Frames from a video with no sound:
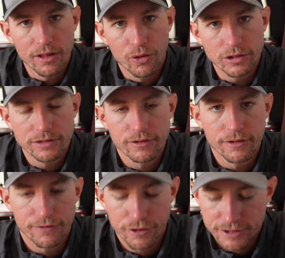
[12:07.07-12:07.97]
Lawrence for the
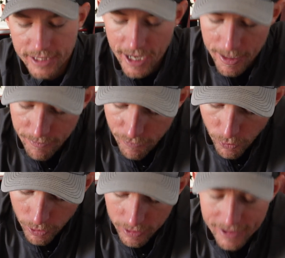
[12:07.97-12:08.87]
first time
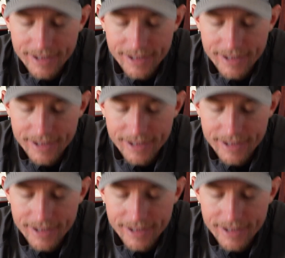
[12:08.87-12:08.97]
for